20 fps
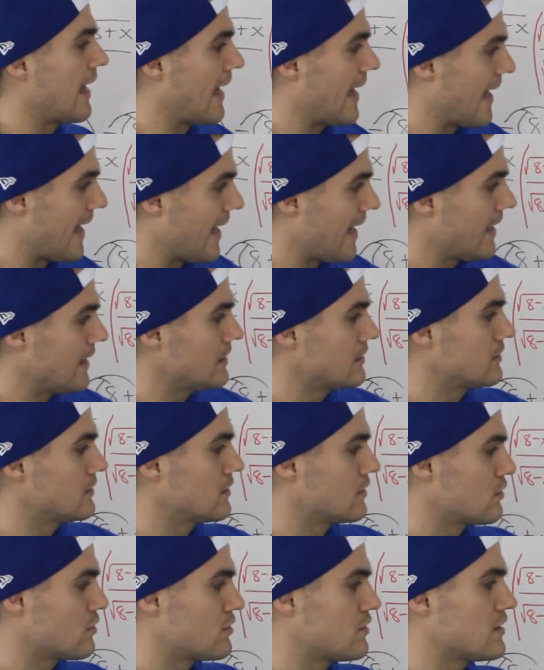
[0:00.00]
and
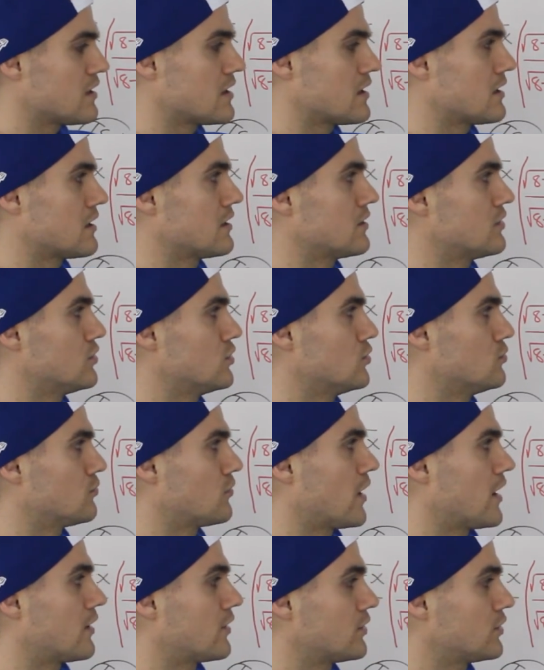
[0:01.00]
the
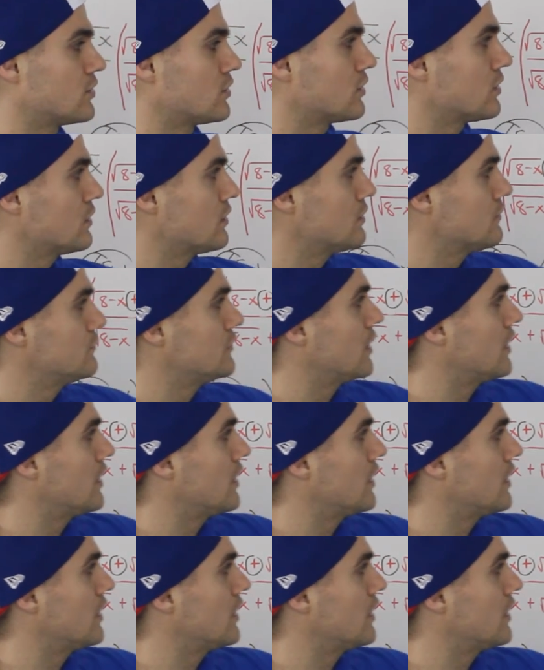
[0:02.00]
numerator. You could have